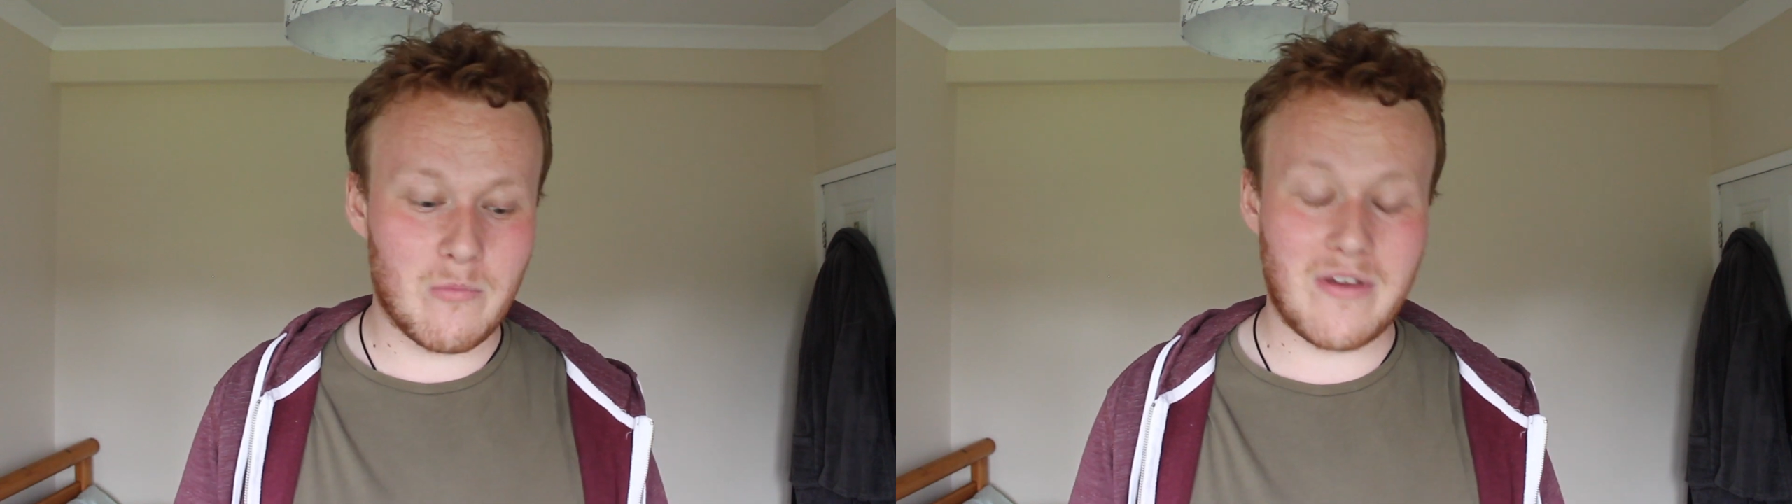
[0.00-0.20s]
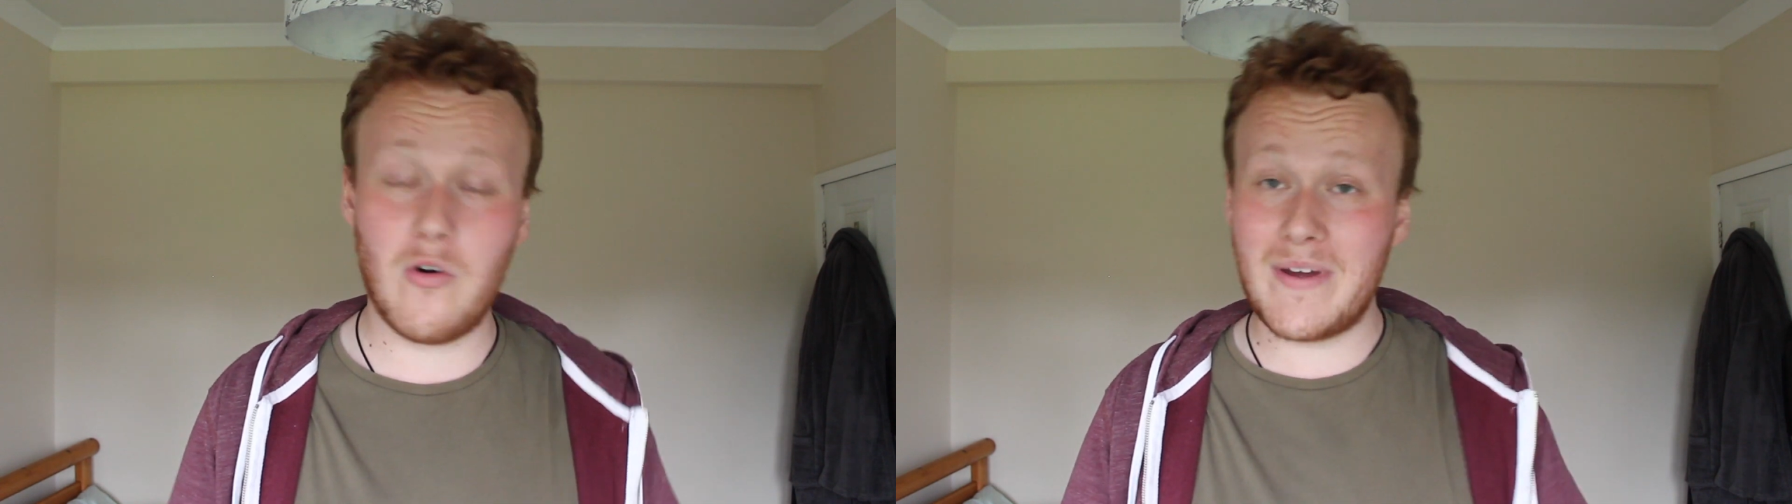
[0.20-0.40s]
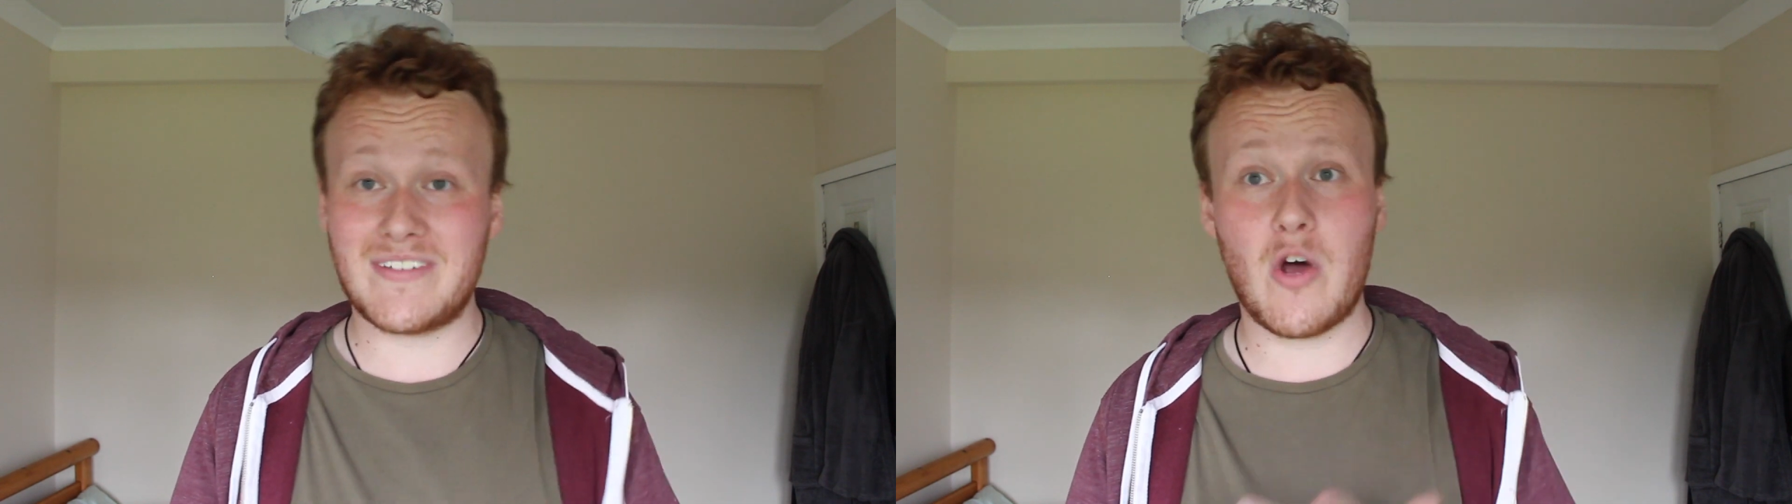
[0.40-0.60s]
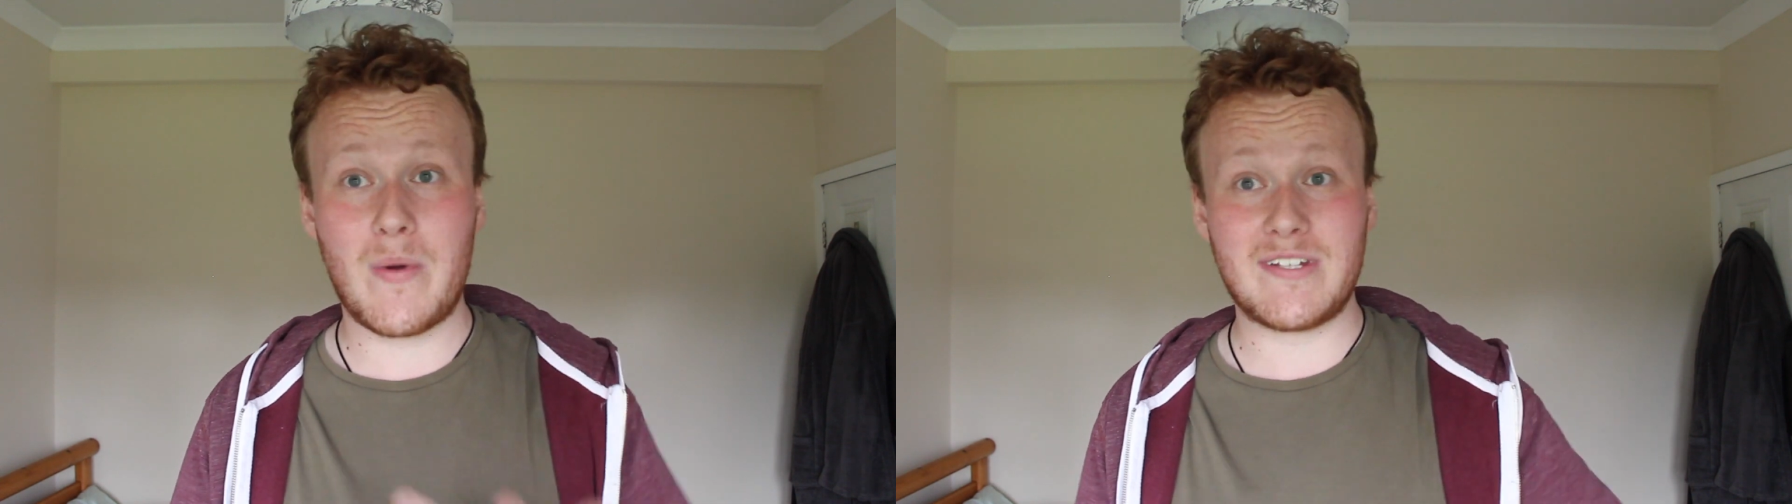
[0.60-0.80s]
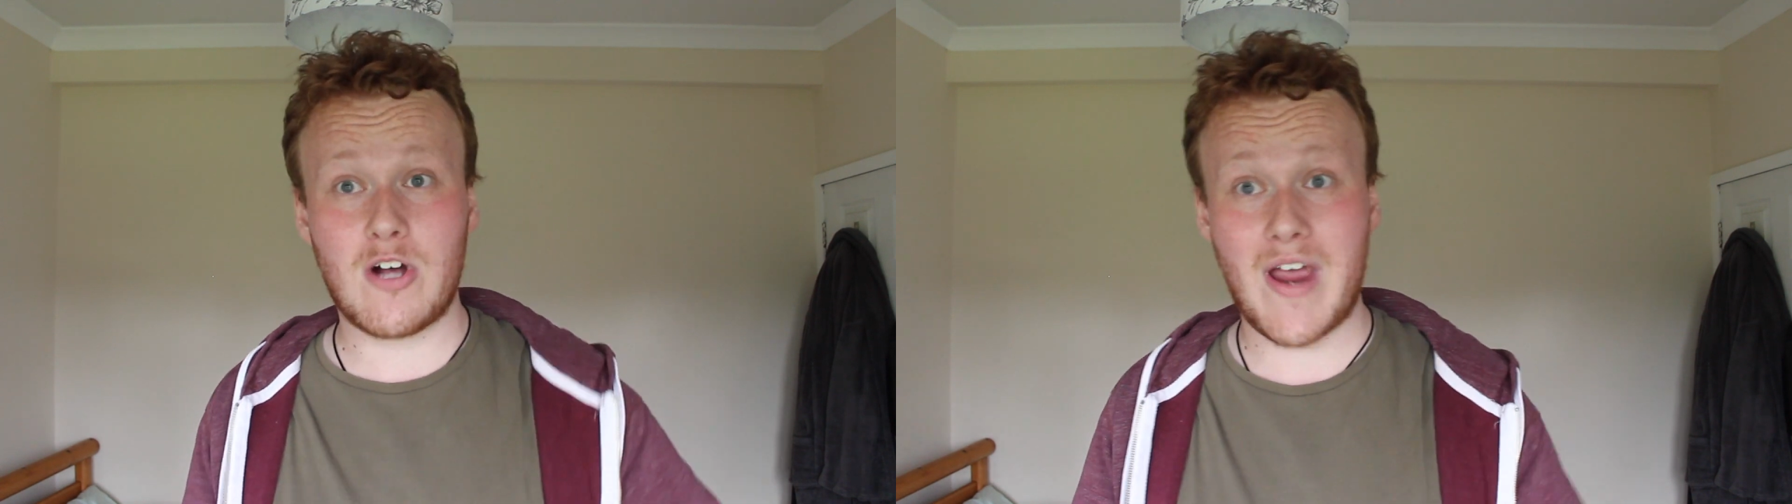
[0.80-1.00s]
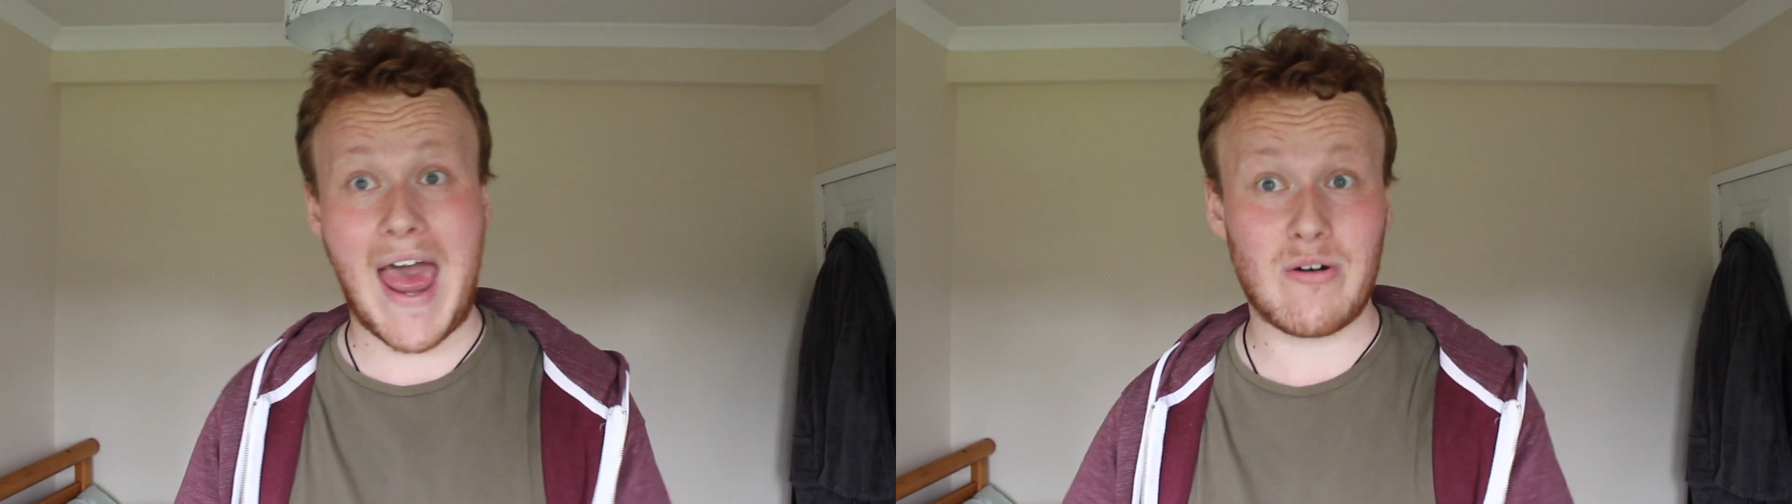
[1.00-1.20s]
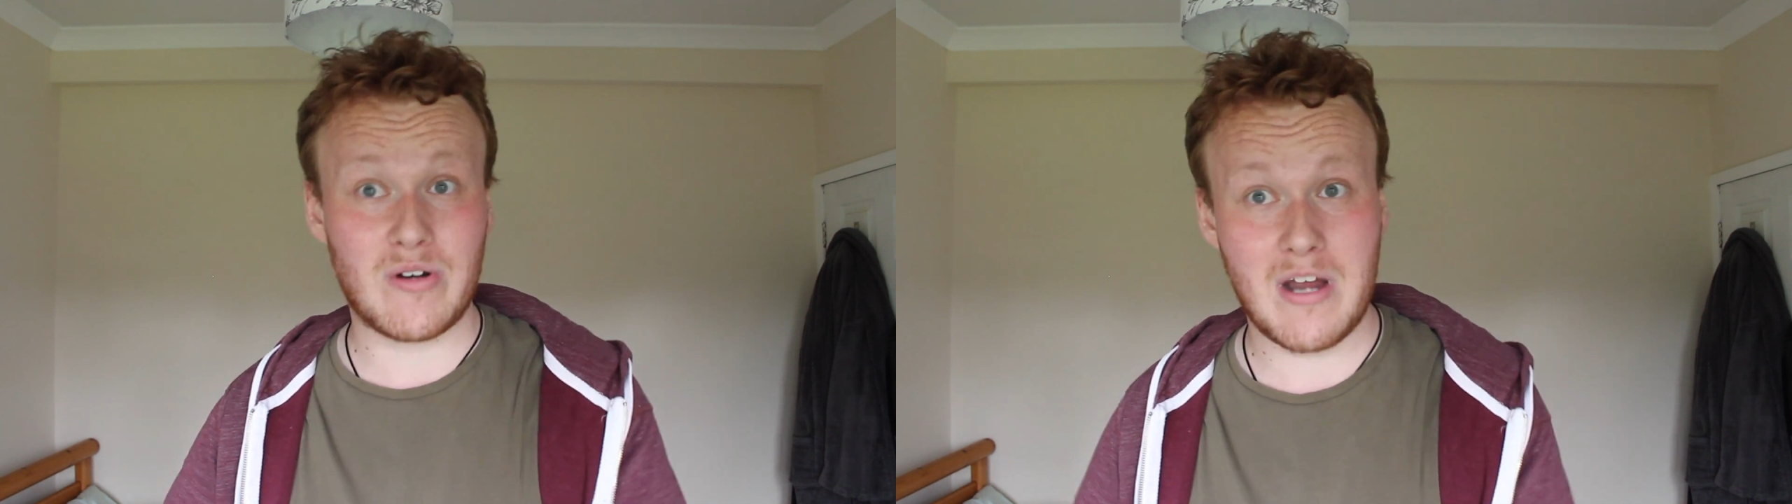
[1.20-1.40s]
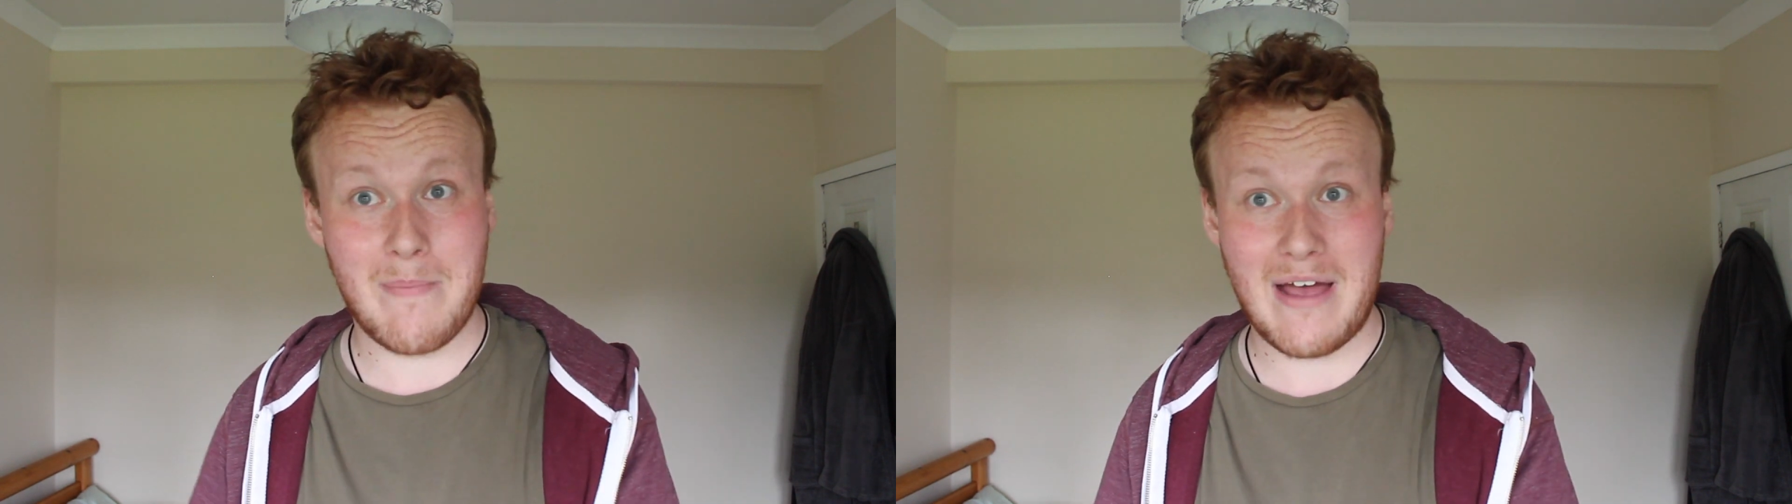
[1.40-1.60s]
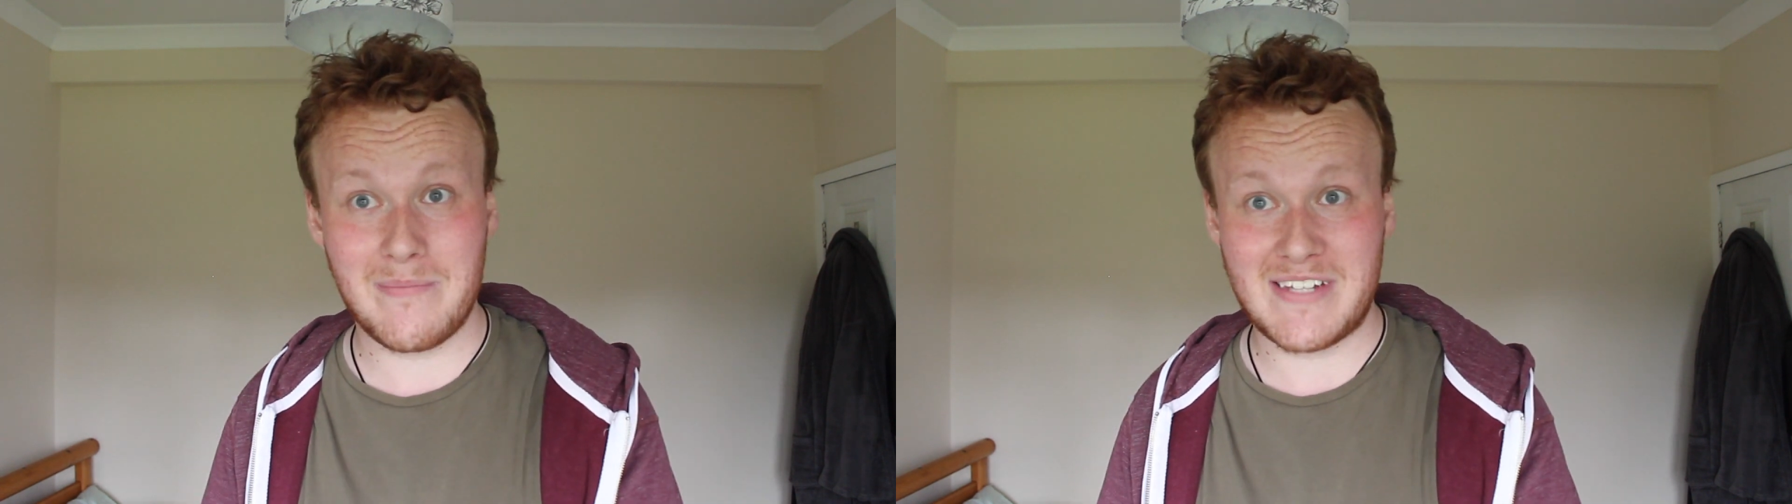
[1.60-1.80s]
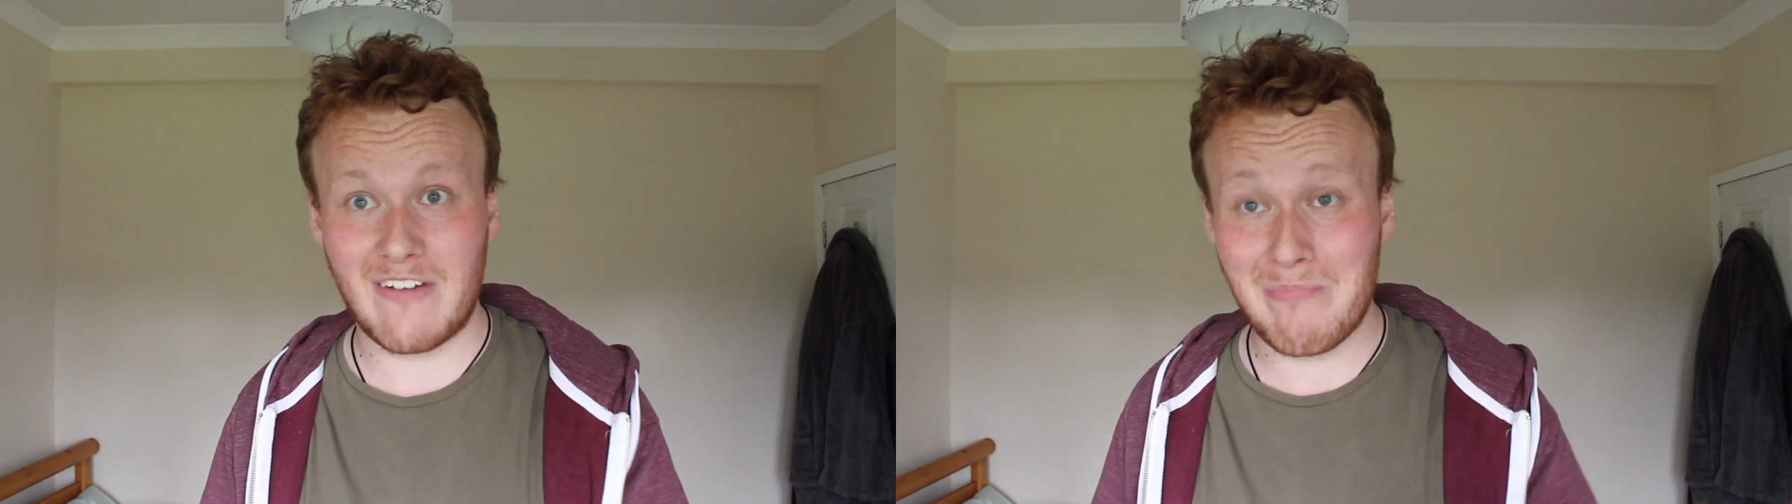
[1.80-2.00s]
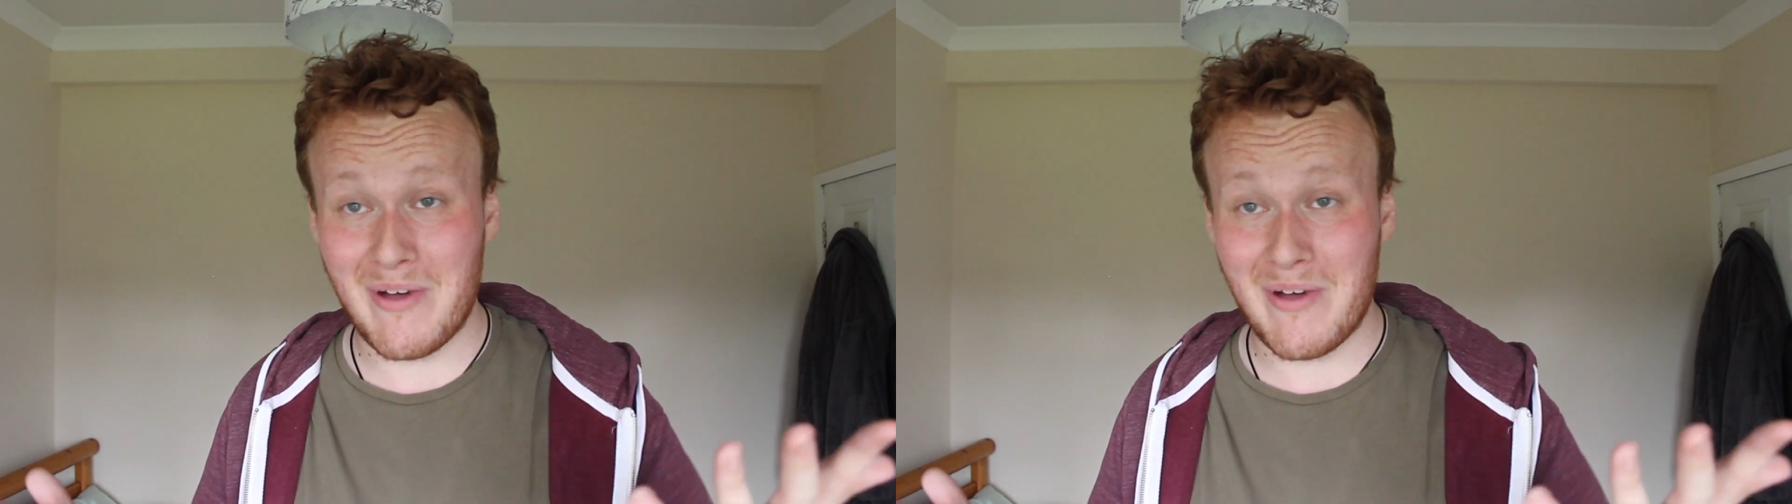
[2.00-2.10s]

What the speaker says: and we always know he's quite arrogant about himself,